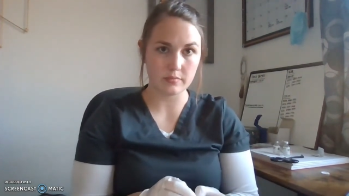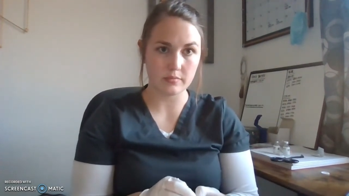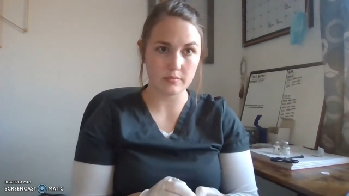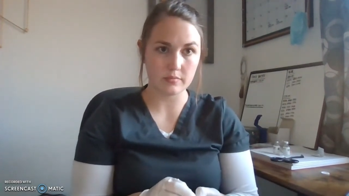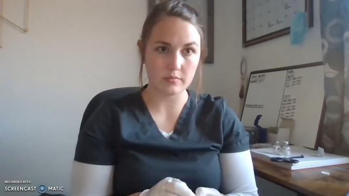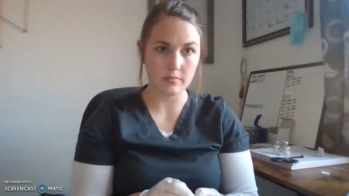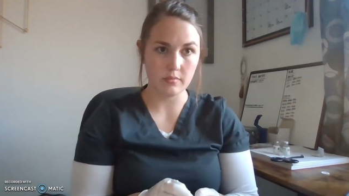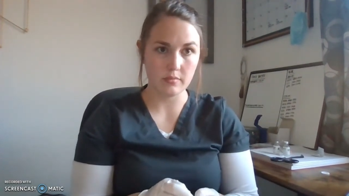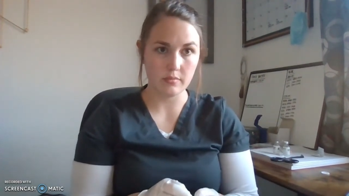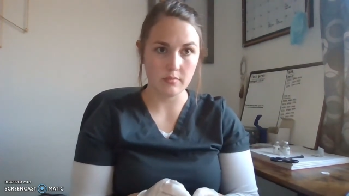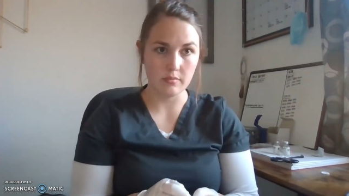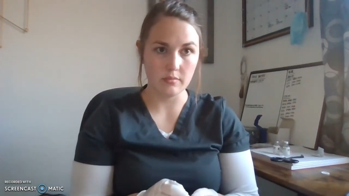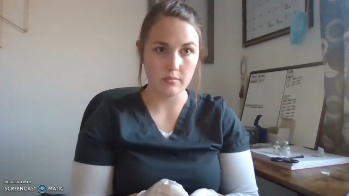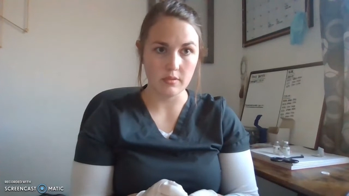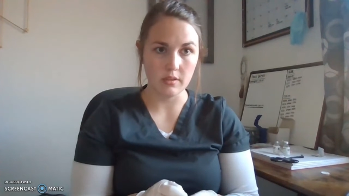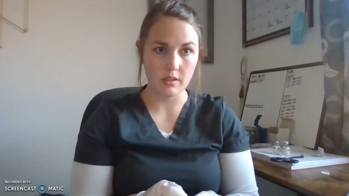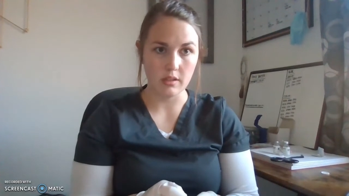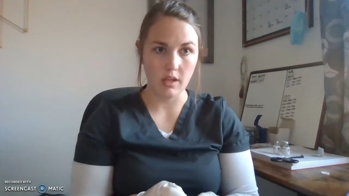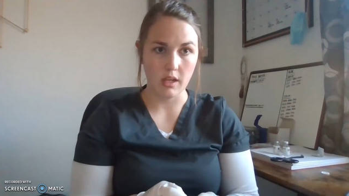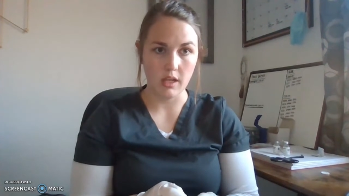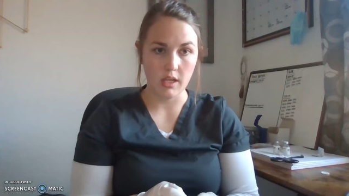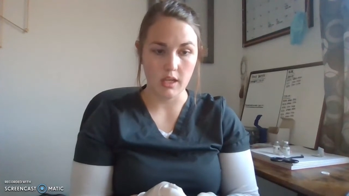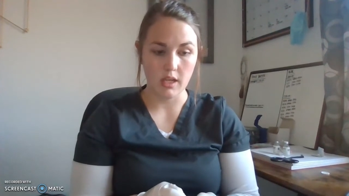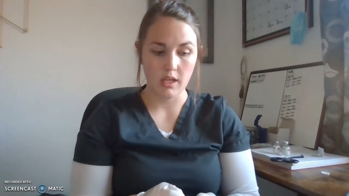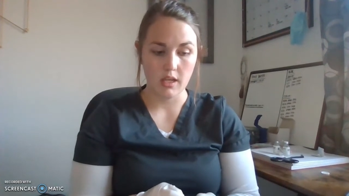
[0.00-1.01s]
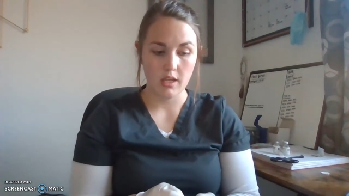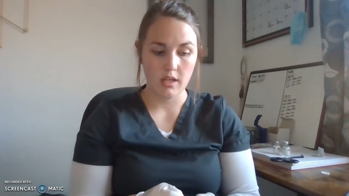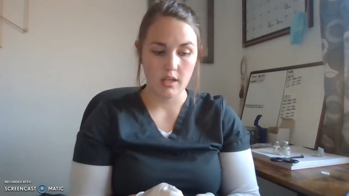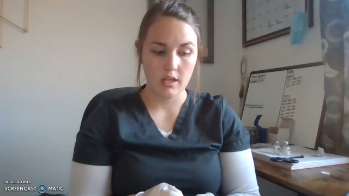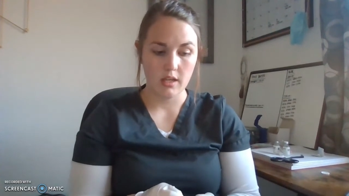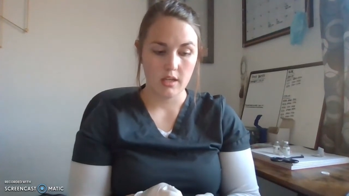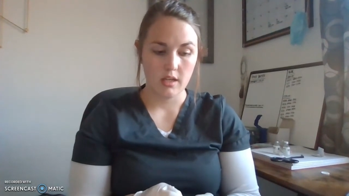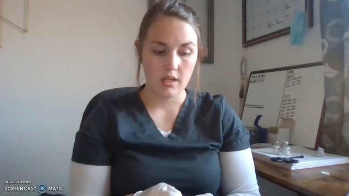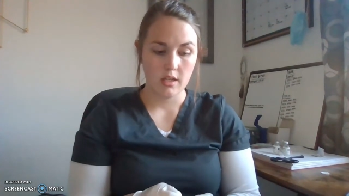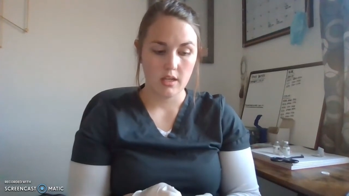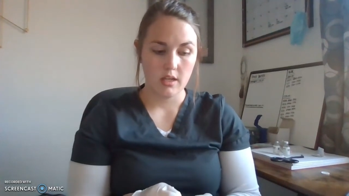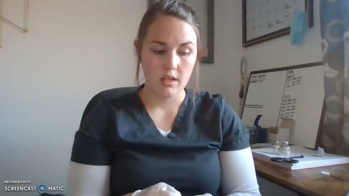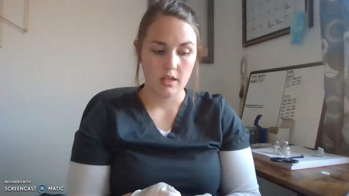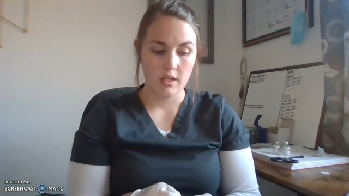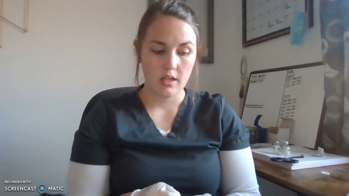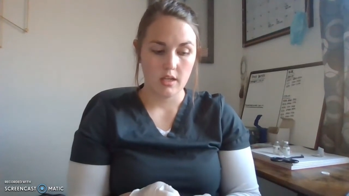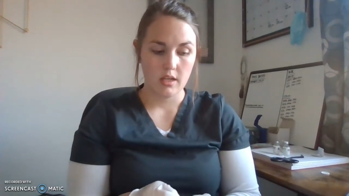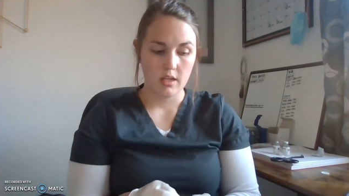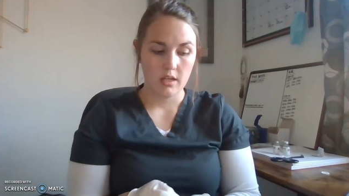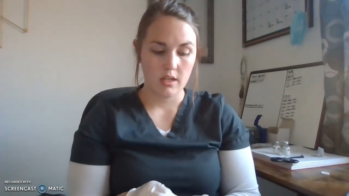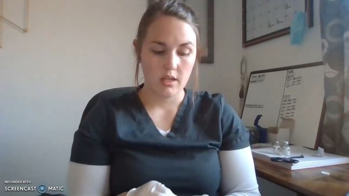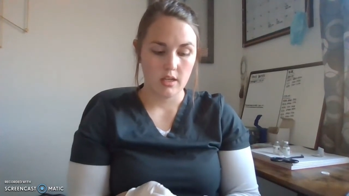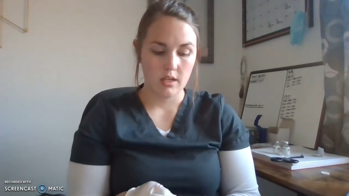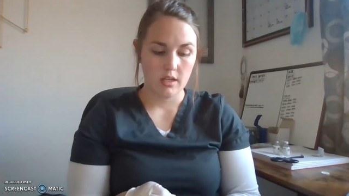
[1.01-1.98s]

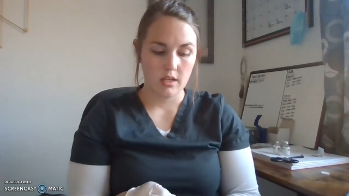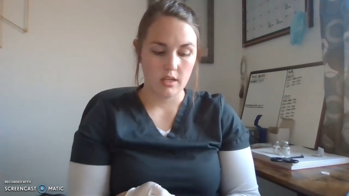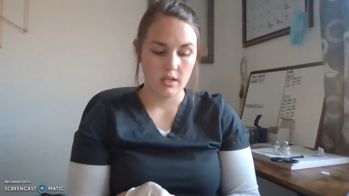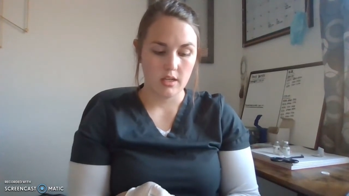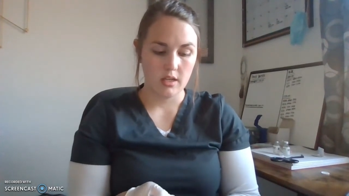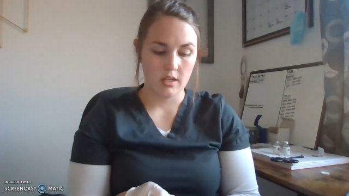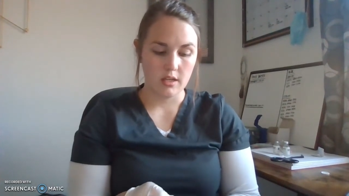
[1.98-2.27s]
Nobody speaks.